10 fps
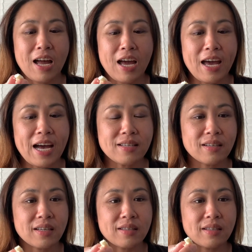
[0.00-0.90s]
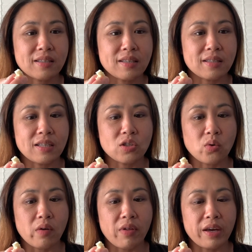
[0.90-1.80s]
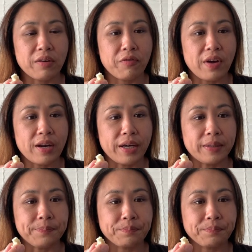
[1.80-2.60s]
It has a consistency sort of like feta,